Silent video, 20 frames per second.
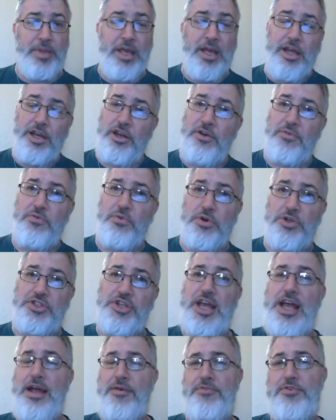Now, of course,
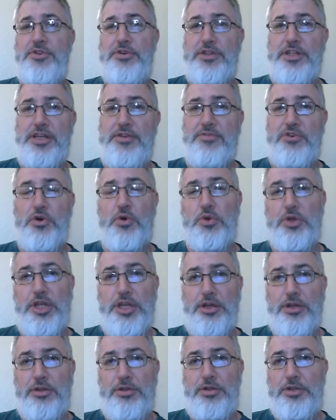after you leave Gold
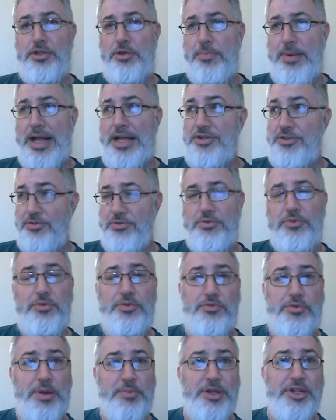Hill, you'll pass through the
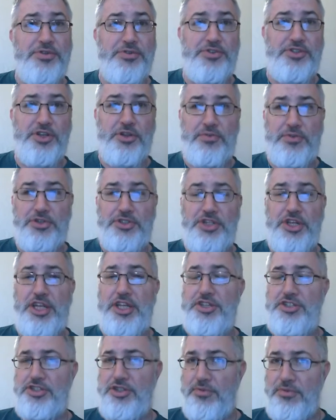remnants of Silver City,
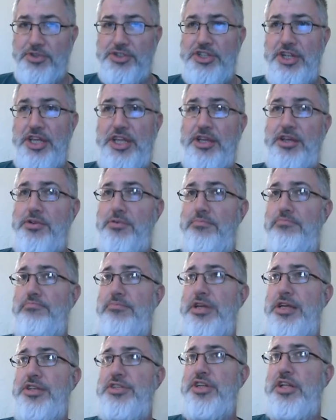and Silver City
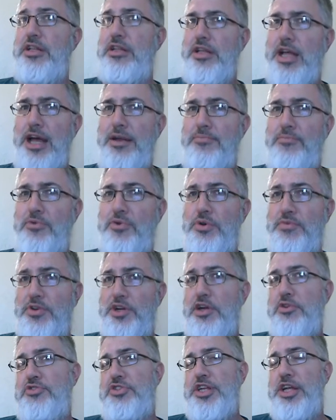is a lot more of a
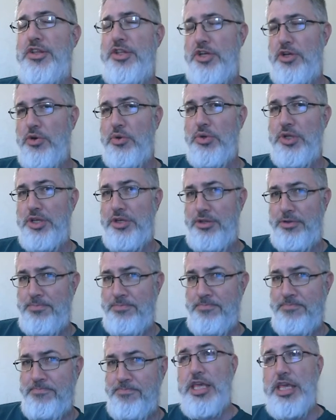ghost town than Gold Hill.
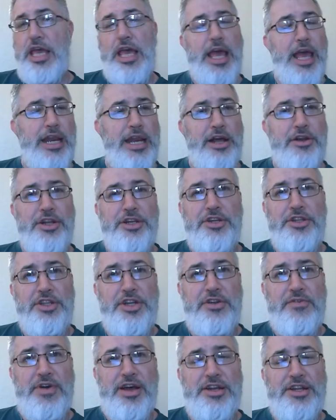Head out into the
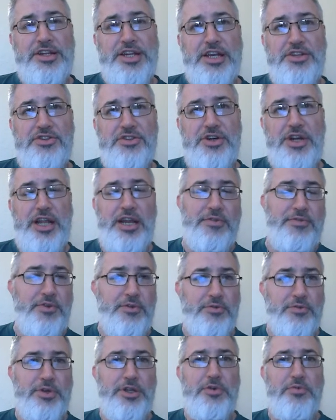Nevada desert, and if you
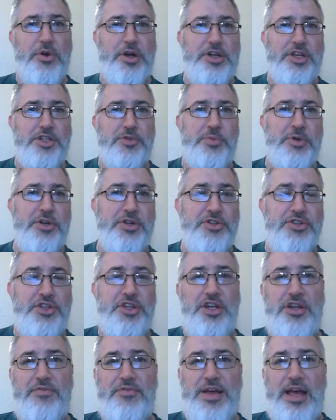really want to experience the
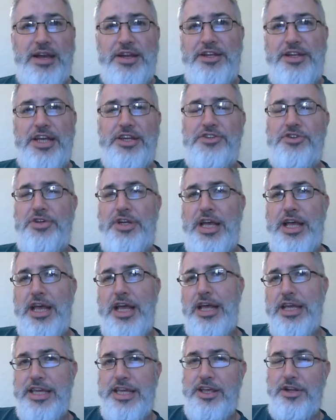Nevada desert,
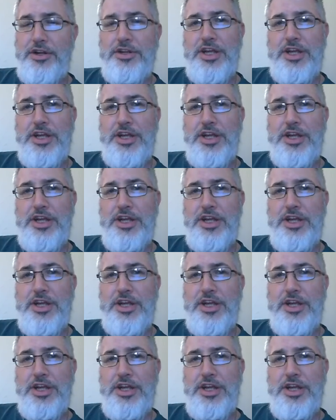get onto